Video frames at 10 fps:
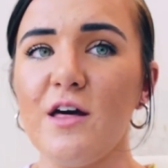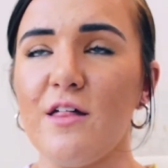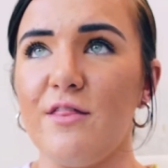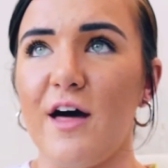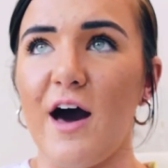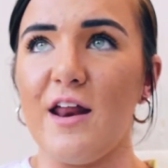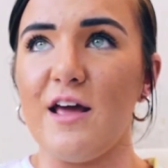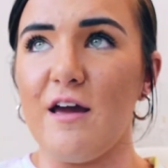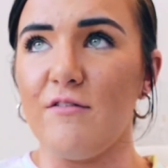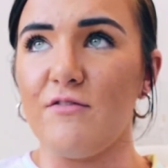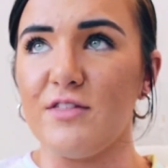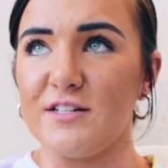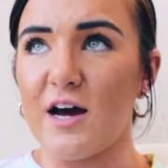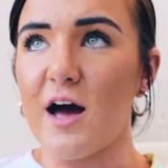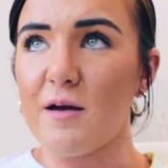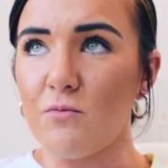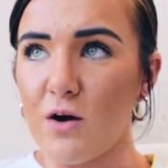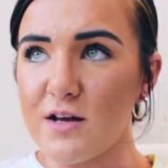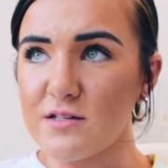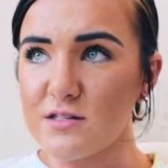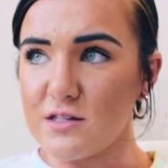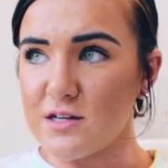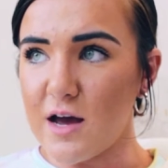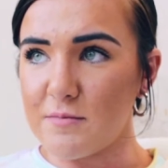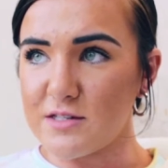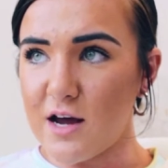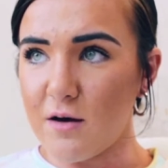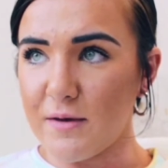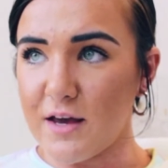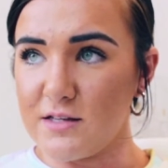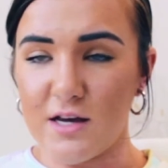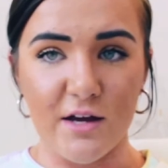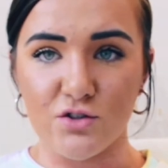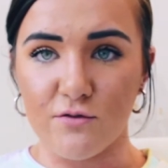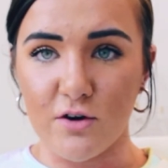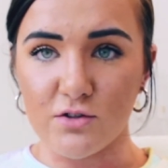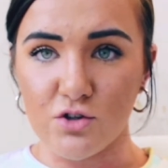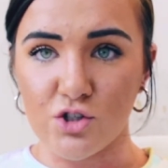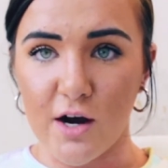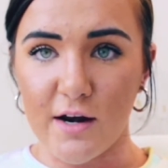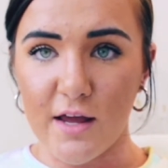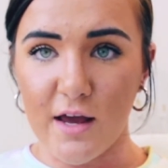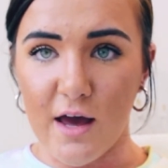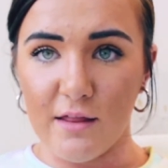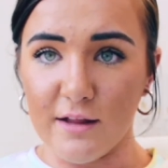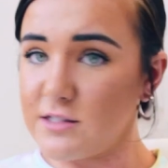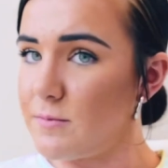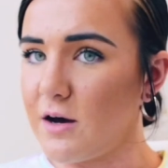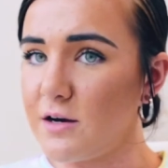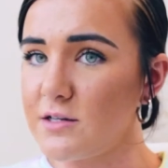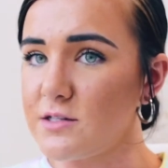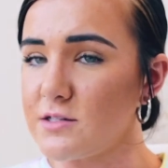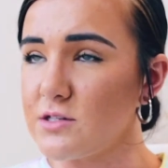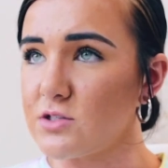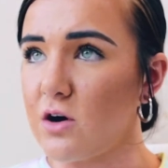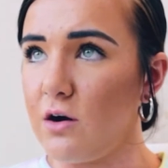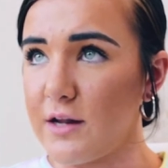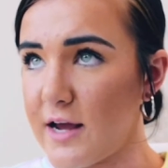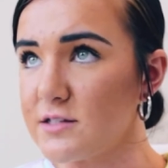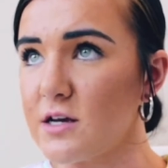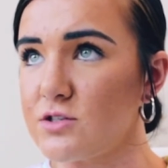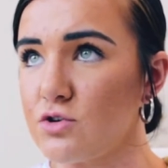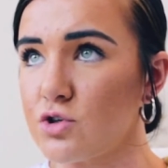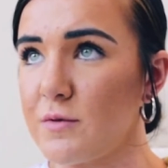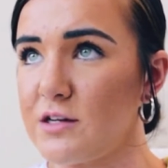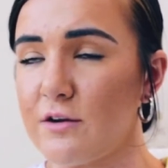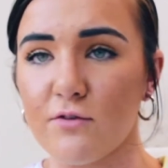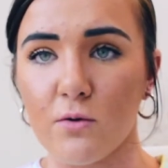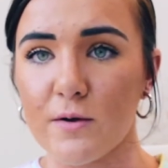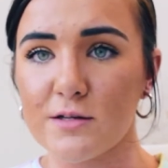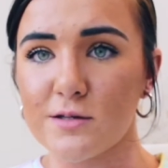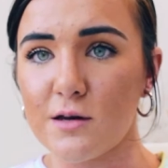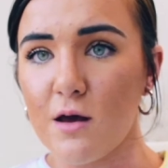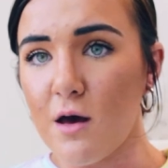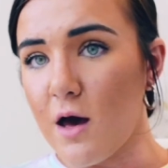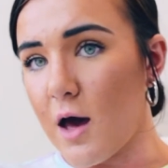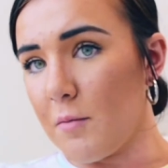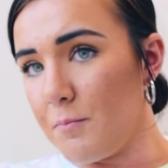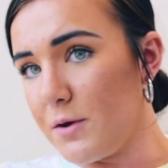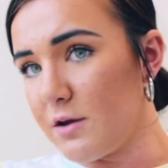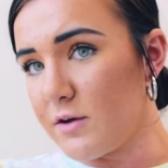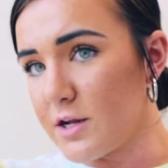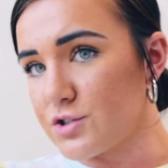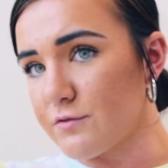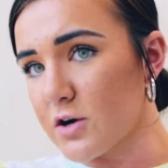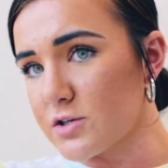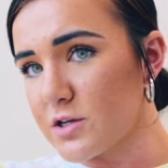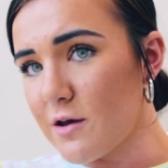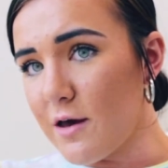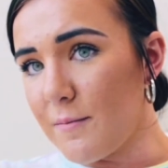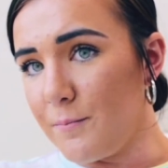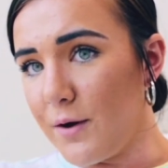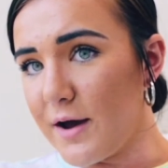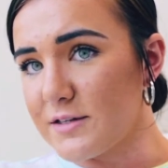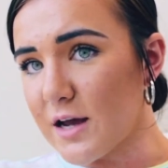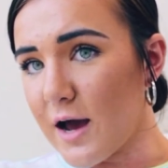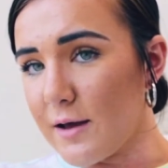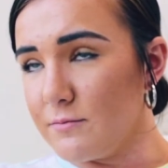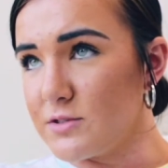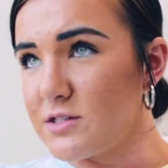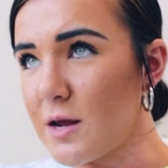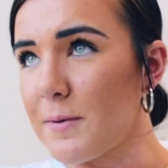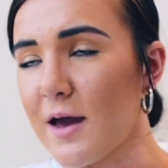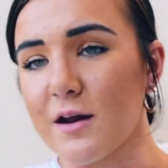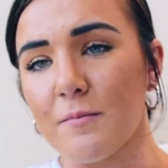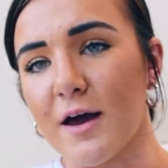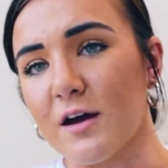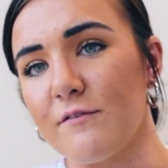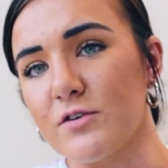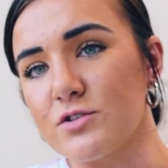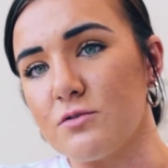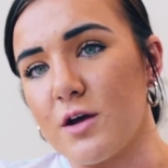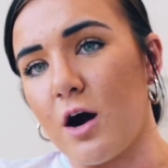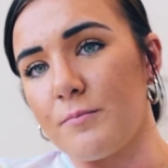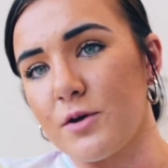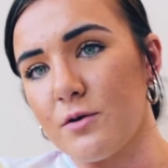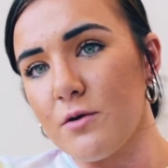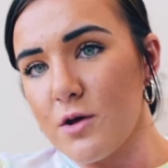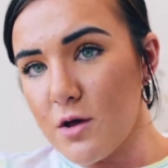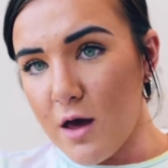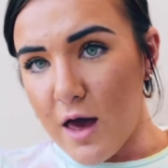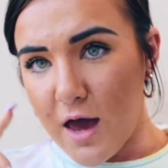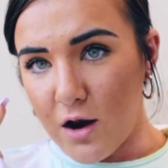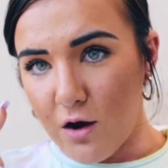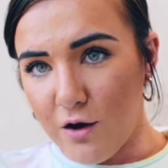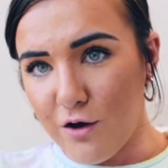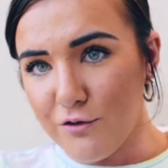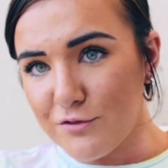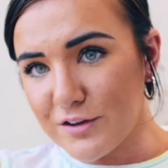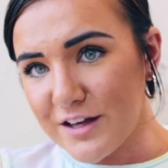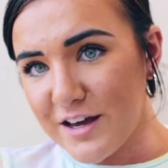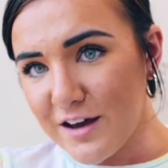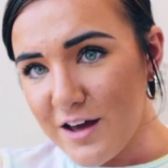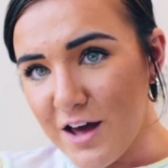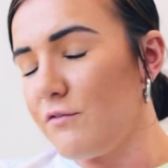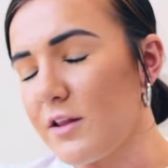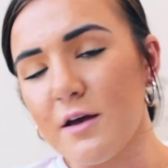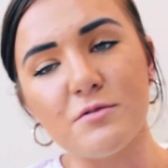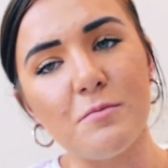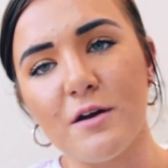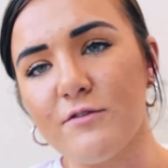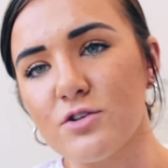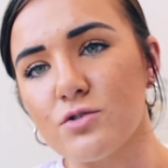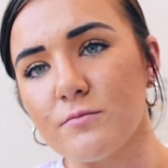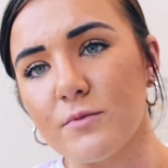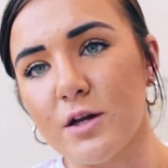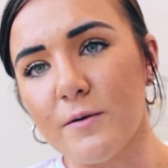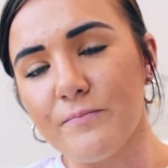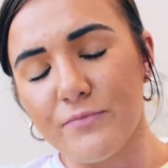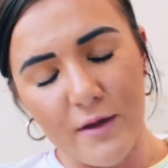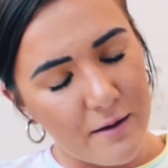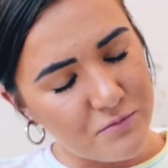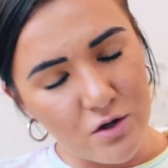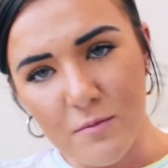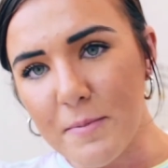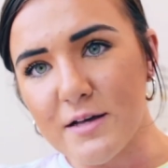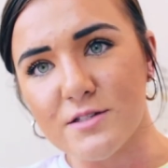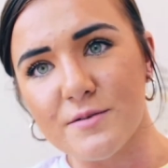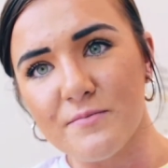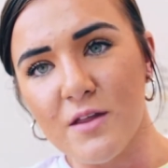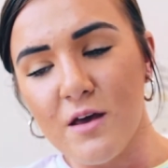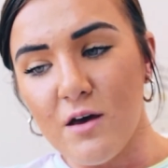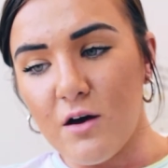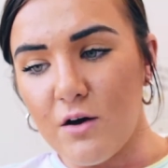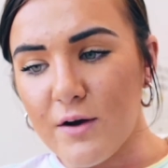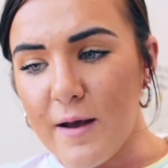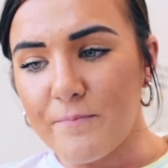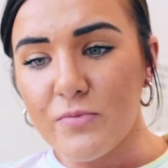that if the time is now because introverts are shining, and let's be honest, this is called anti-social media for a reason. I'm a bit of an introvert, but I'm stepping out of my comfort zone to help you. And hopefully it was beneficial, you know? I'm doing my best. Okay,